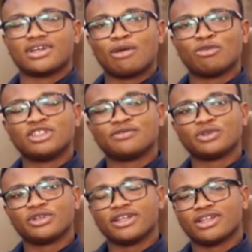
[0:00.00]

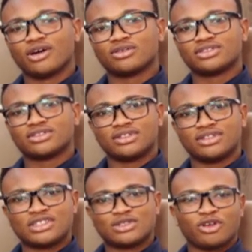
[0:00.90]
Harmonyville Gatehouse
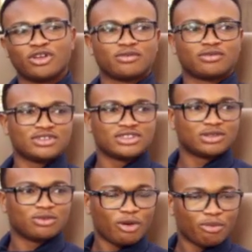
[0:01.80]
is
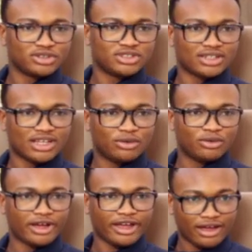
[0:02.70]
the one project I
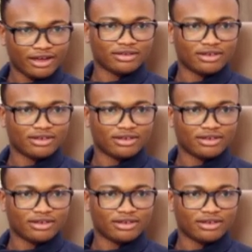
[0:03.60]
know here